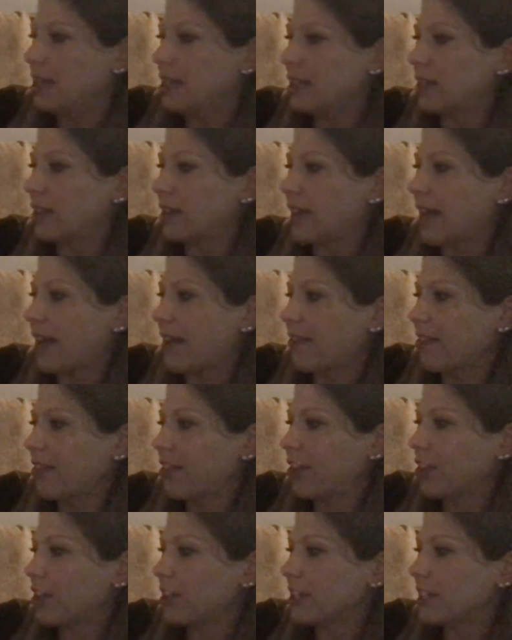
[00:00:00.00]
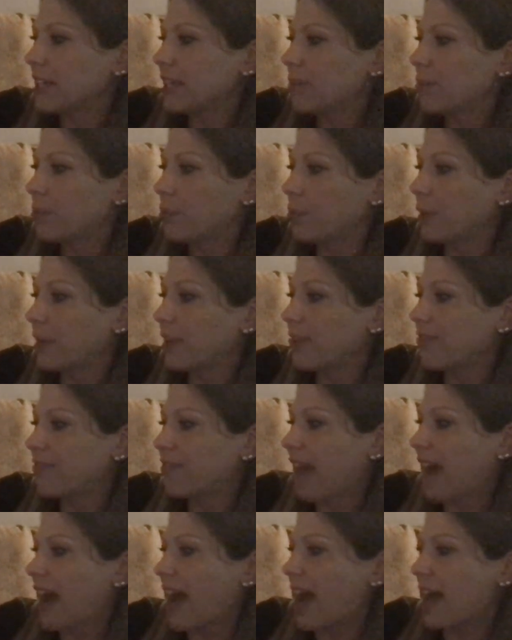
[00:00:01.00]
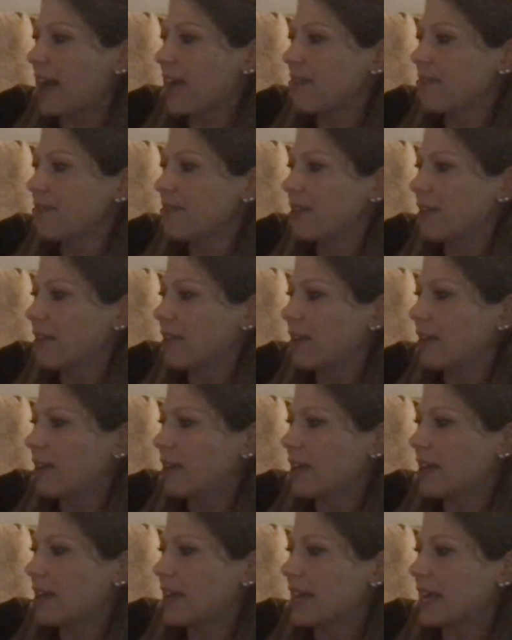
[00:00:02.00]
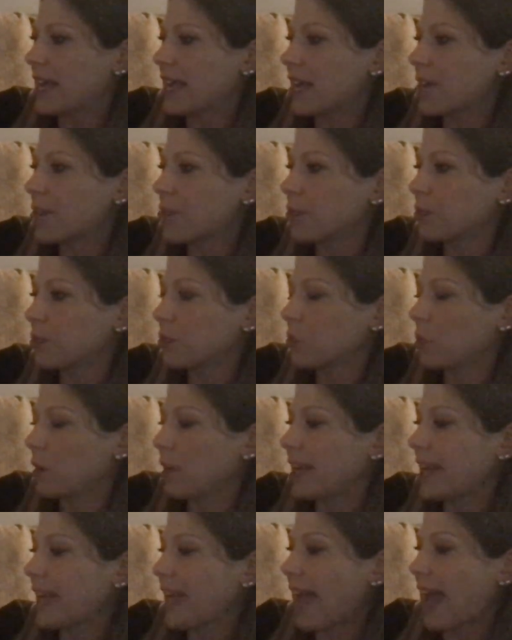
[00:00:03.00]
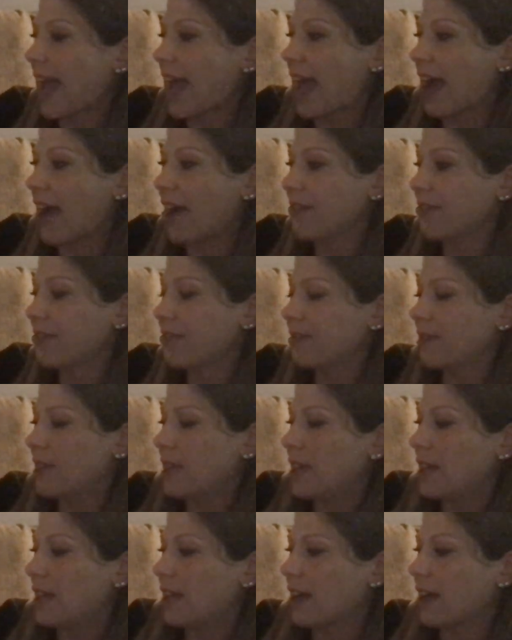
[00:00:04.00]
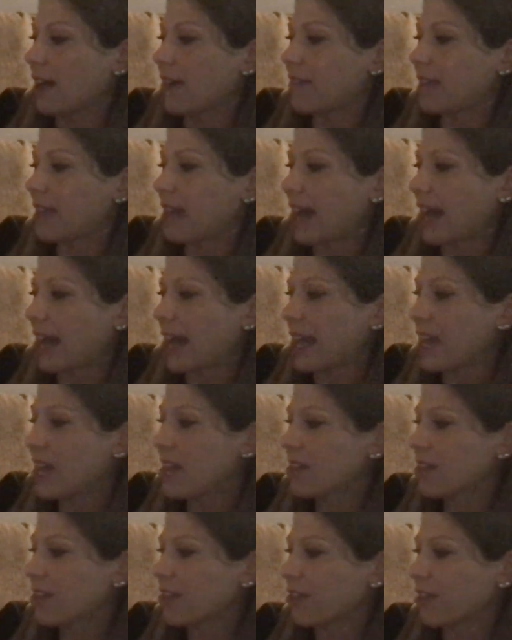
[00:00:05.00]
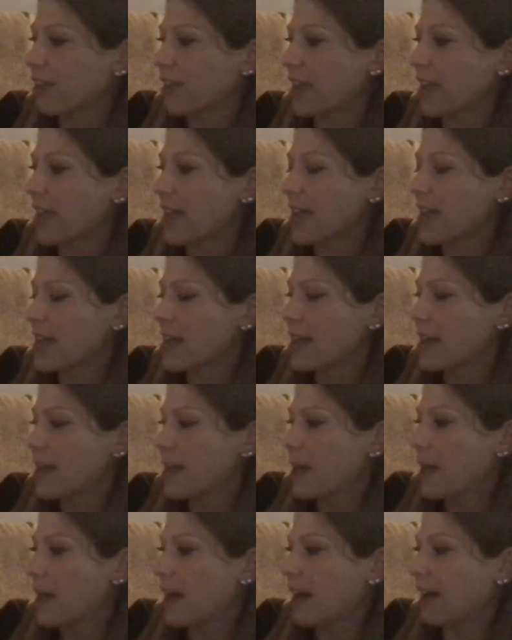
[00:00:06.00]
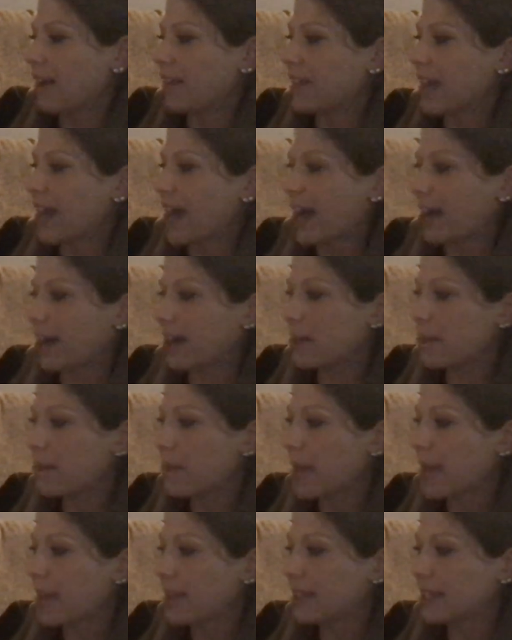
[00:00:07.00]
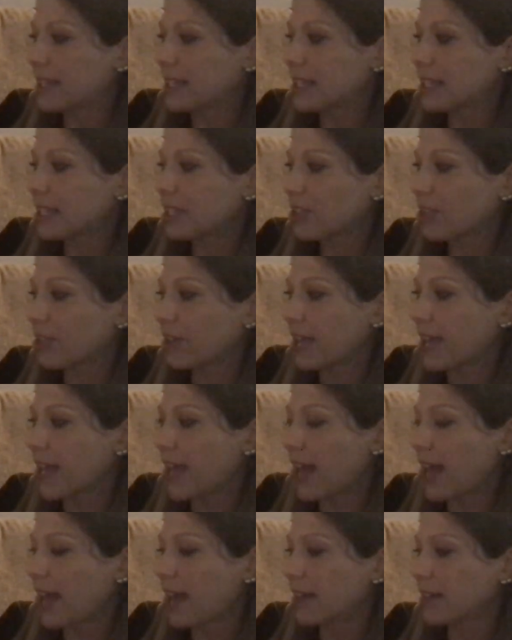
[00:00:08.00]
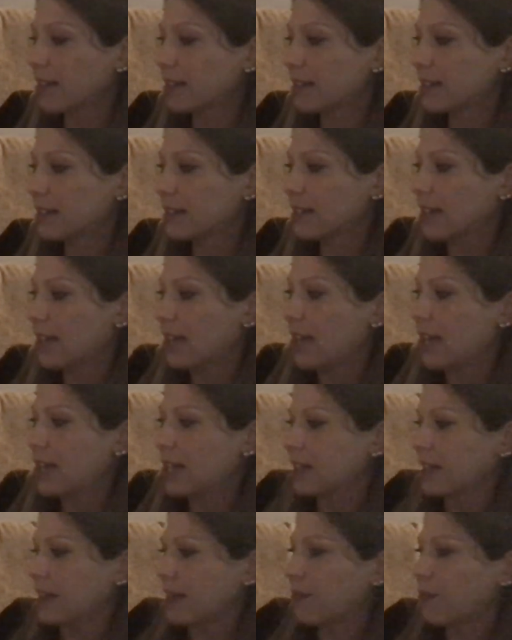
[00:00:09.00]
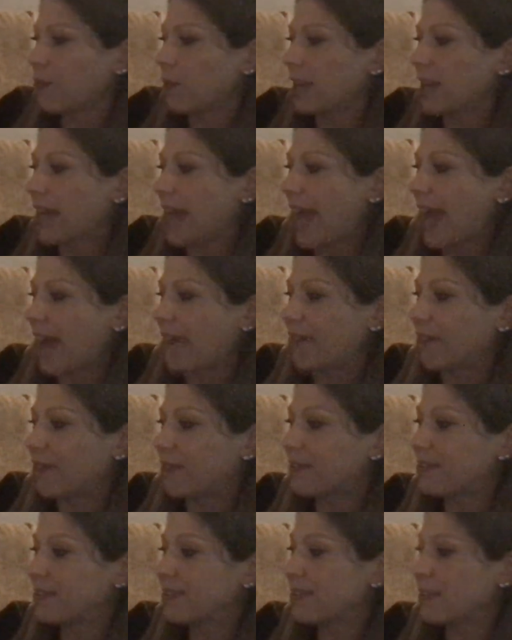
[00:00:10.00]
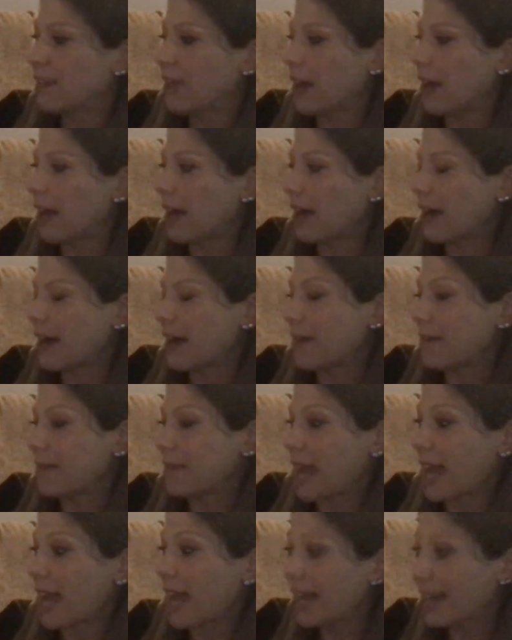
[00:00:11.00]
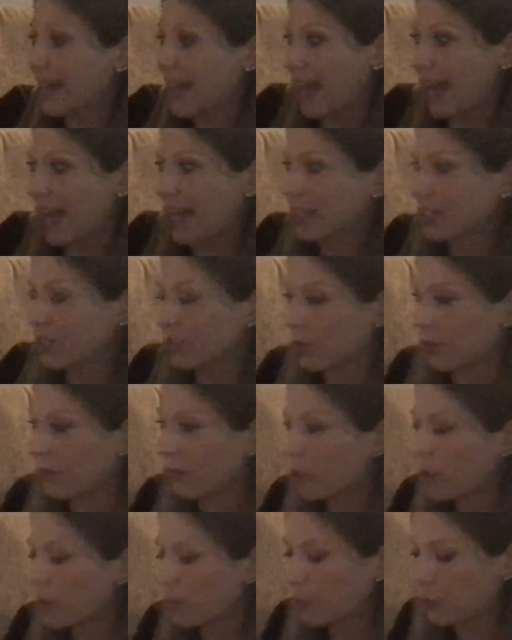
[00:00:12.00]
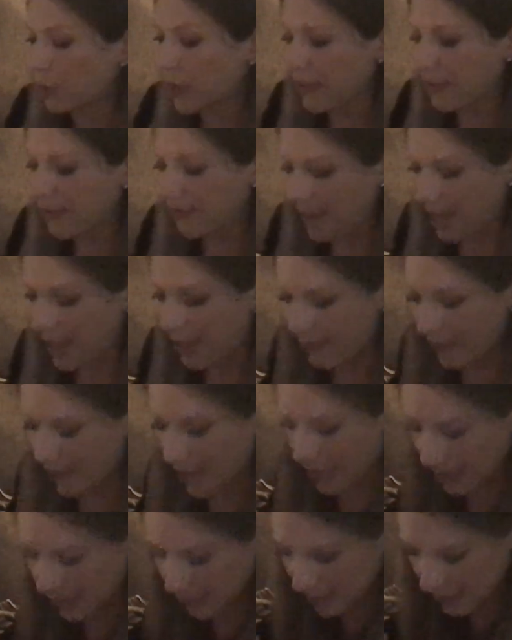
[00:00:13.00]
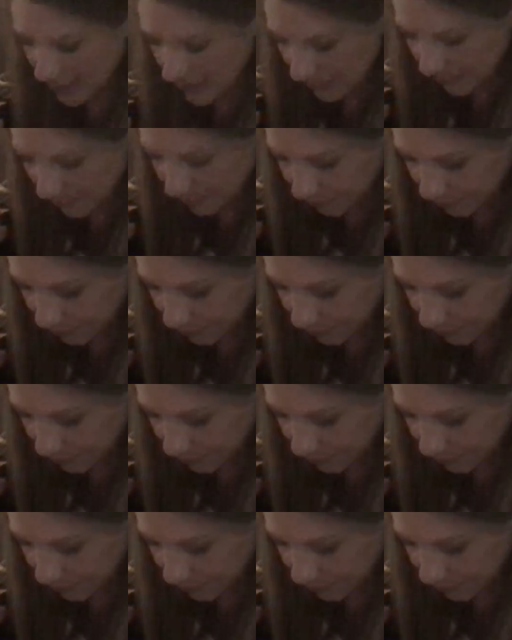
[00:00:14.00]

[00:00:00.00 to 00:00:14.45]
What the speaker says: So I have 13.5 equals 1/2 of the height 3 of the added bases 3x. So I have 1/2 of 9x or 4.5x.